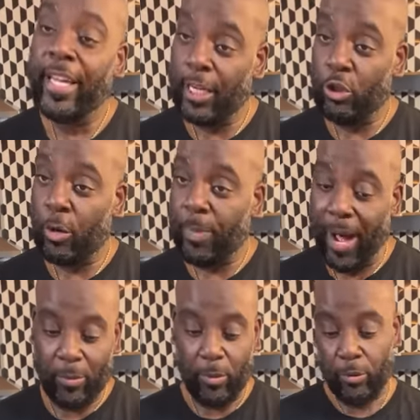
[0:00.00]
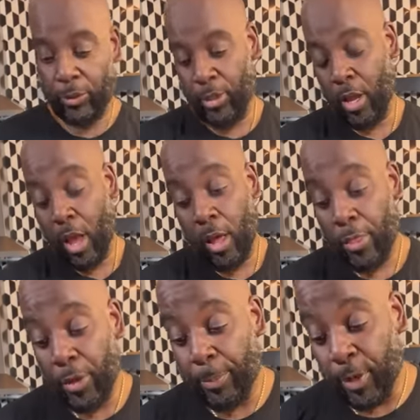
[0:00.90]
in your pot roast.
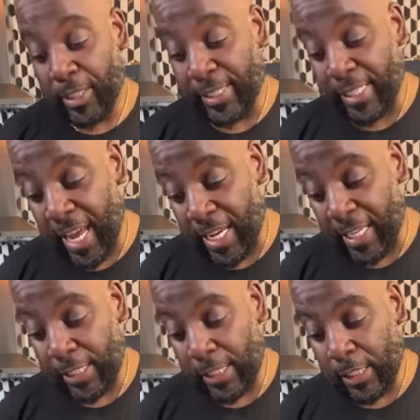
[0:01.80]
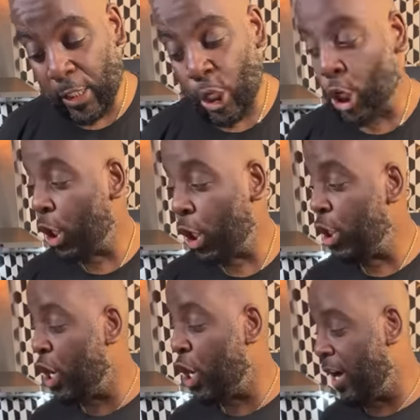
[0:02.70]
The book says
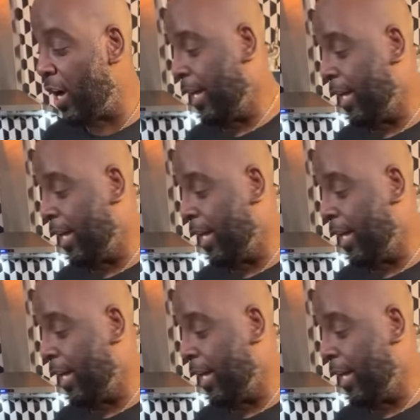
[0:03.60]
garlic.